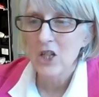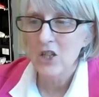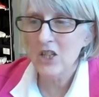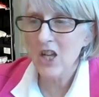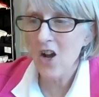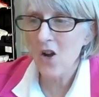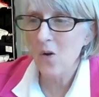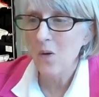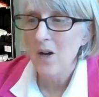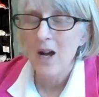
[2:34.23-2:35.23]

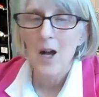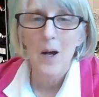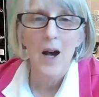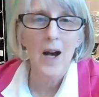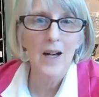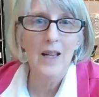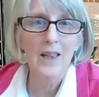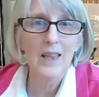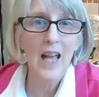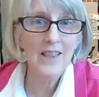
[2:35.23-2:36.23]
so
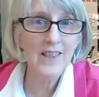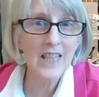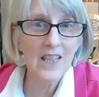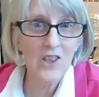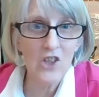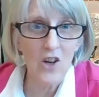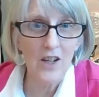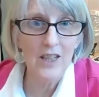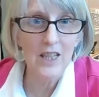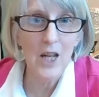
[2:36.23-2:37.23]
let's get
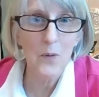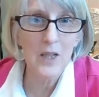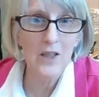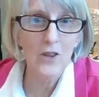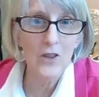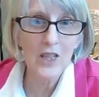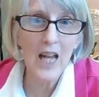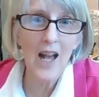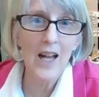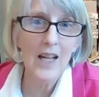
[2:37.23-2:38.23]
started, and we're going to look
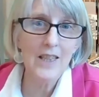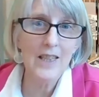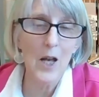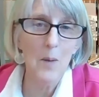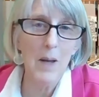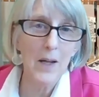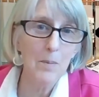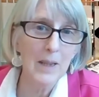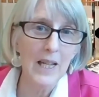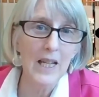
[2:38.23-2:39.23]
at some
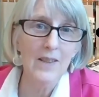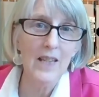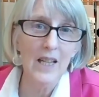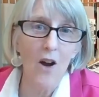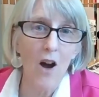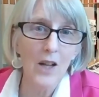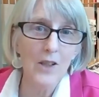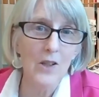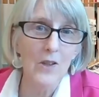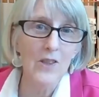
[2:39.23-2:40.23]
airplanes and
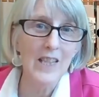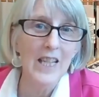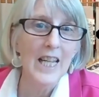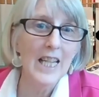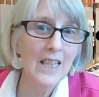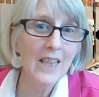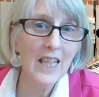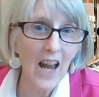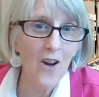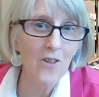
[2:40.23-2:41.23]
autos in the
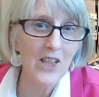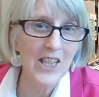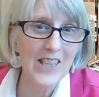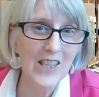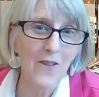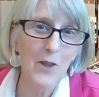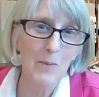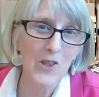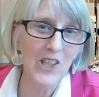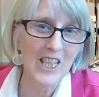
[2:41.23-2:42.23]
galleries of the
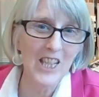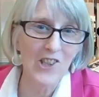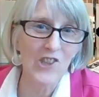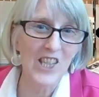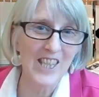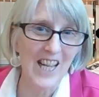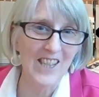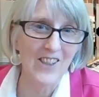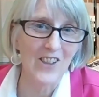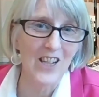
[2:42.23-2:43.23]
Michigan History
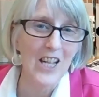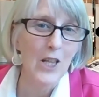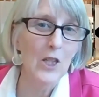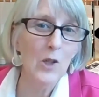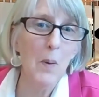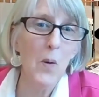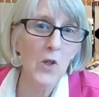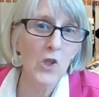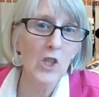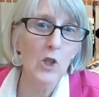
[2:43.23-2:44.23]
Center. This
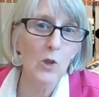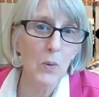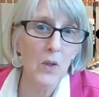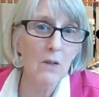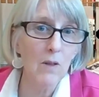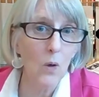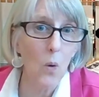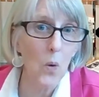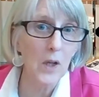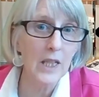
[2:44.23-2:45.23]
portion is
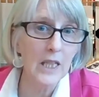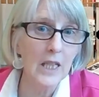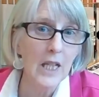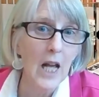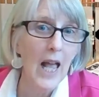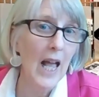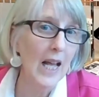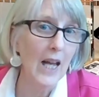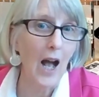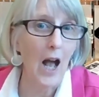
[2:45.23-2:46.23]
pre-recorded,
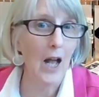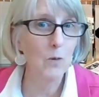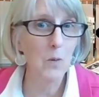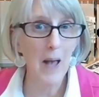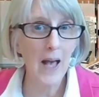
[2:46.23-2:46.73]
and I will